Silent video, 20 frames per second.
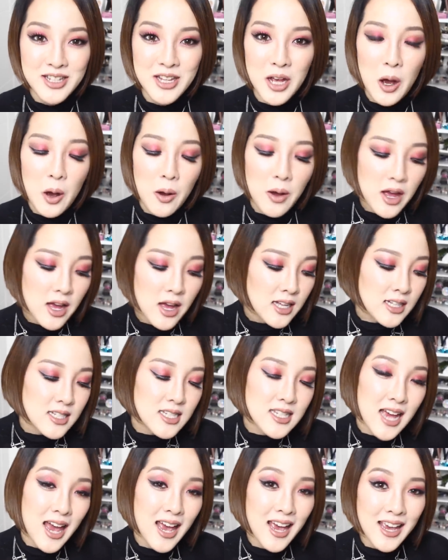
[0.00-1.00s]
So
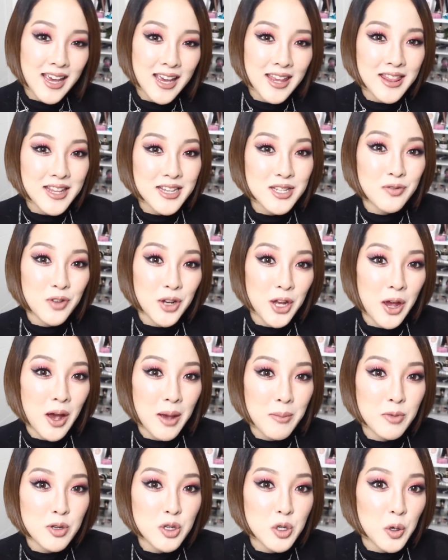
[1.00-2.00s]
today in this video,
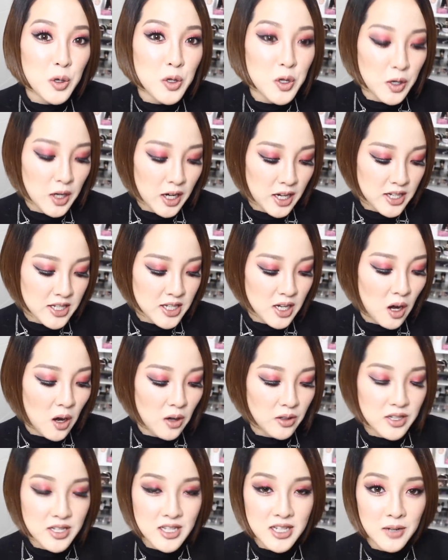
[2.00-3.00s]
I'm showing you guys
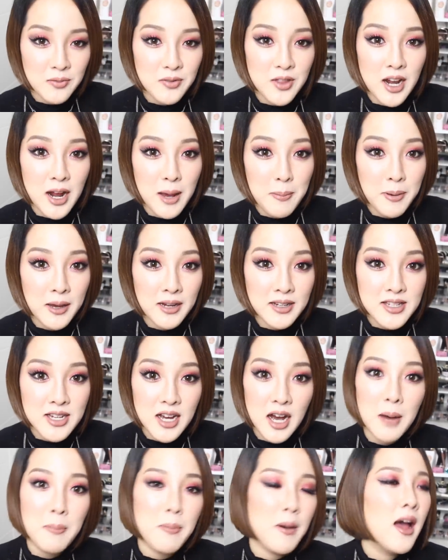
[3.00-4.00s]
all the stuff that I picked
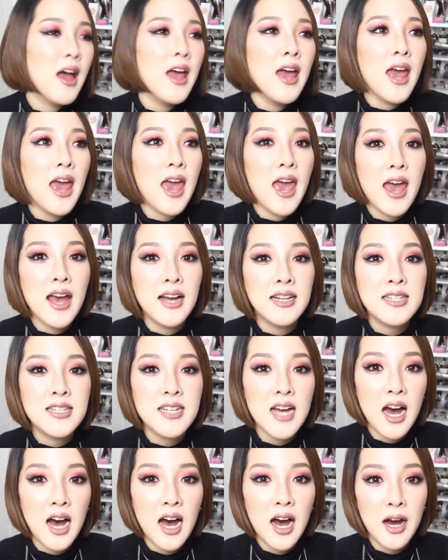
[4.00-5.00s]
up
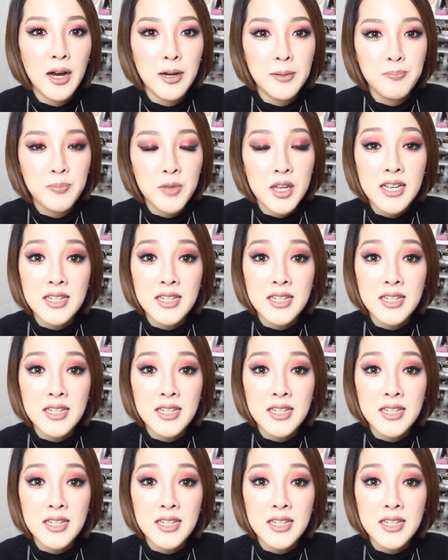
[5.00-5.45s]
and um,